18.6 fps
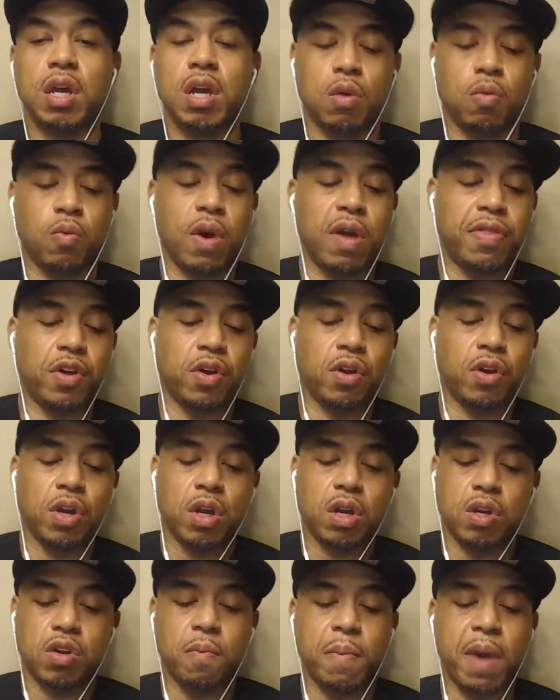whether
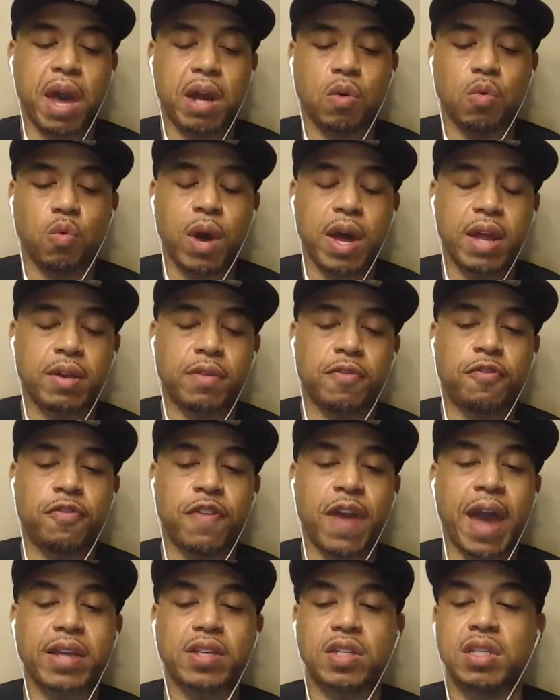no matter what
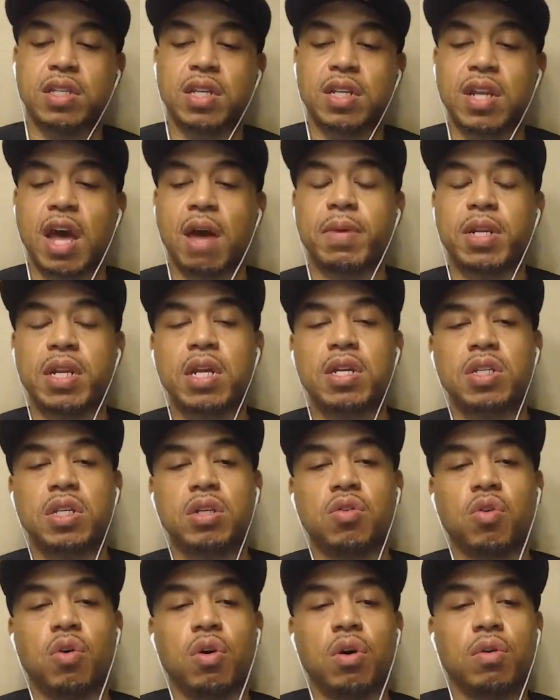faction, denomination,
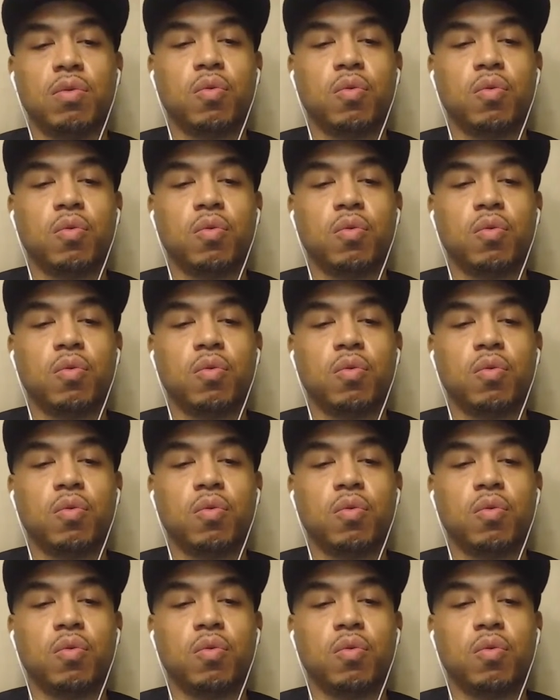or